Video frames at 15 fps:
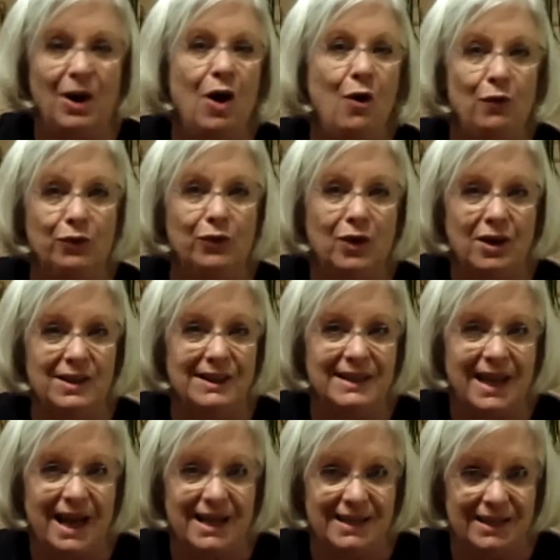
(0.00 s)
overall
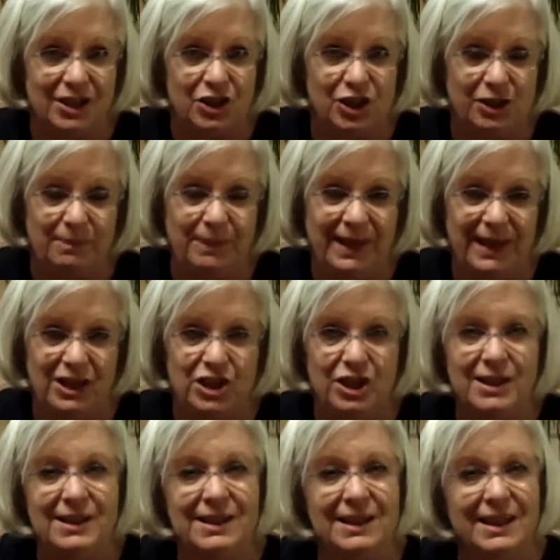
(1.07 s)
size it should be,
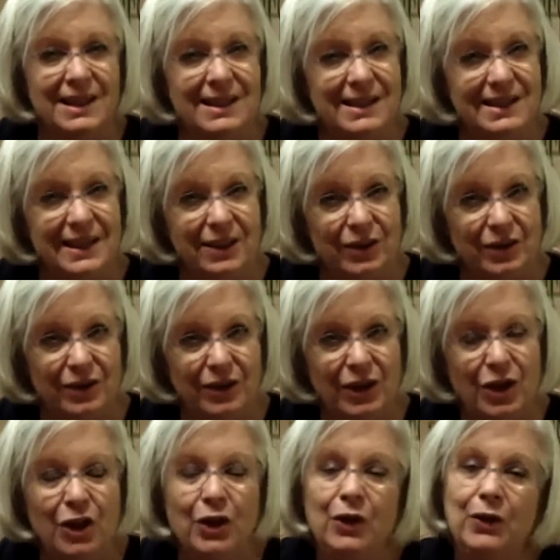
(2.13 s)
just consider
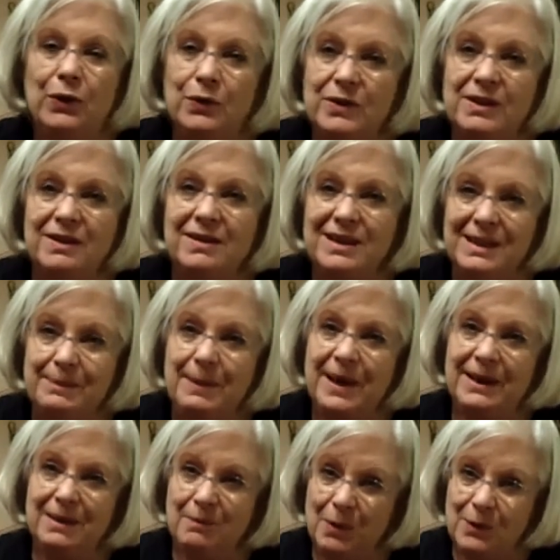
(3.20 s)
who's going to
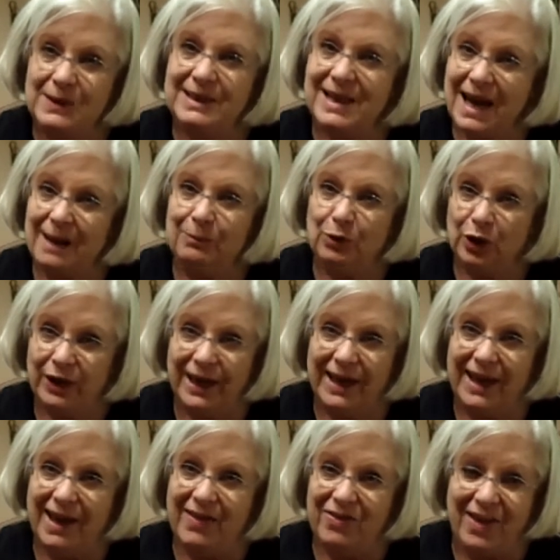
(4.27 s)
spend the most time
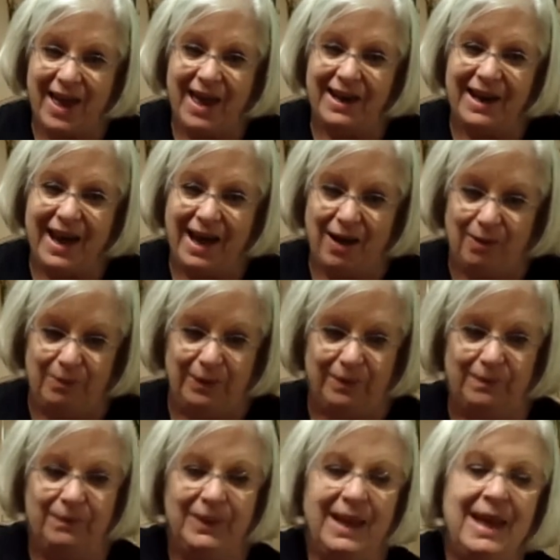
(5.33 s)
looking at that
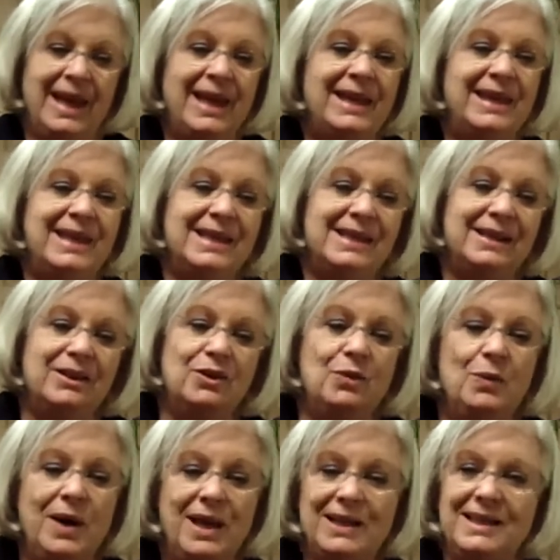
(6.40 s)
album. These
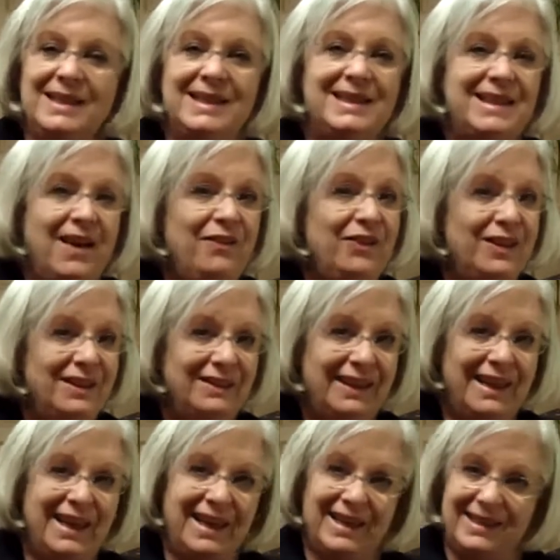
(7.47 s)
little ones,
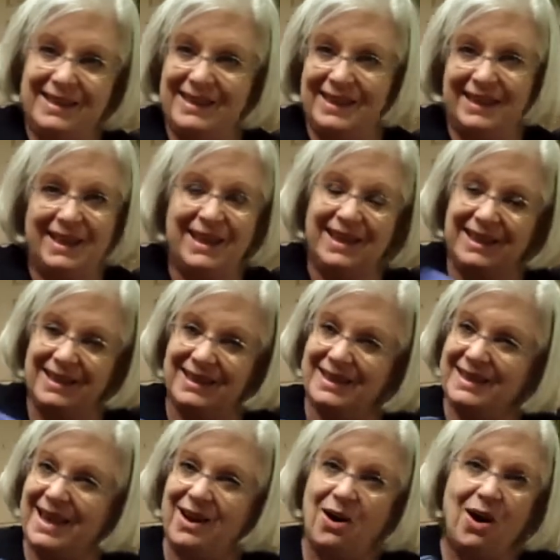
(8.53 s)
definitely it's the
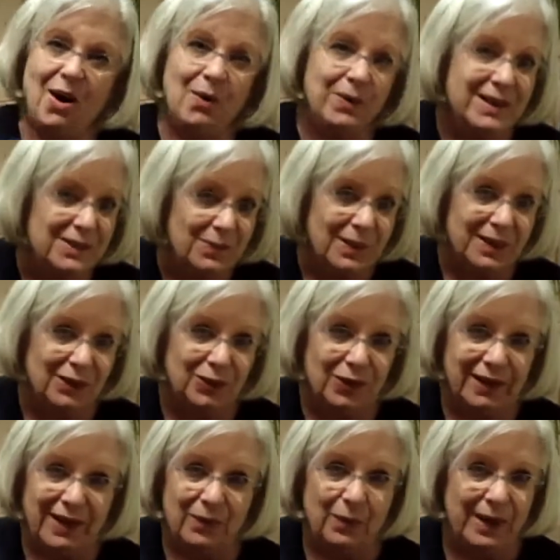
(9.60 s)
kids. They always want to
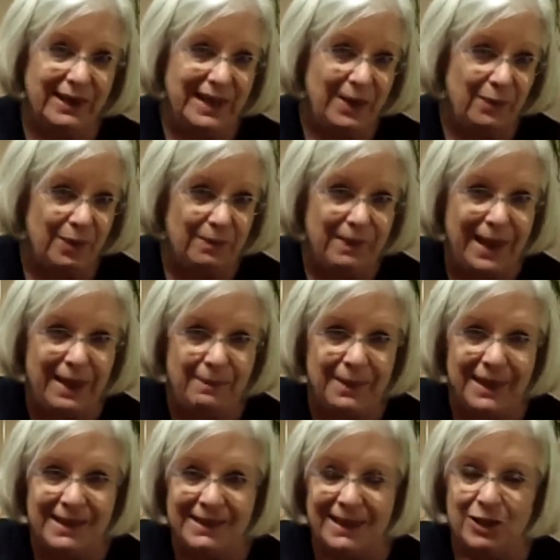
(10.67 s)
look at when they were
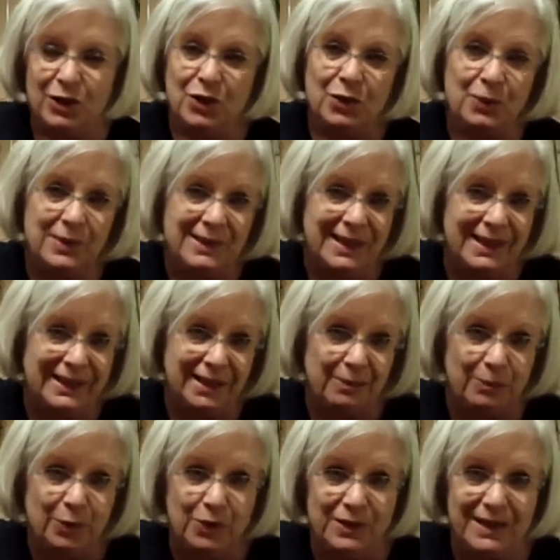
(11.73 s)
babies and who was at their
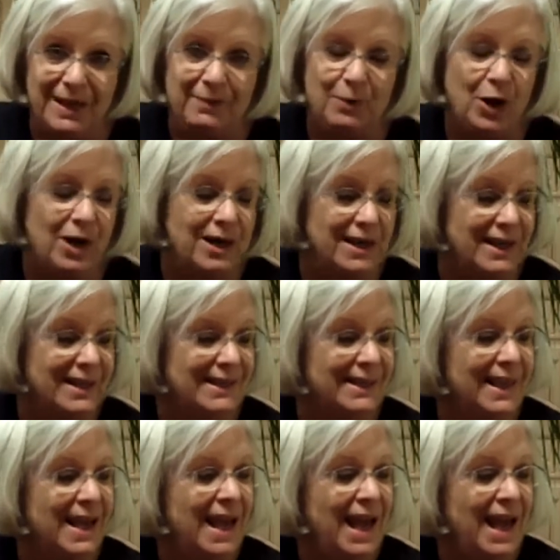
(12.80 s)
birthday parties.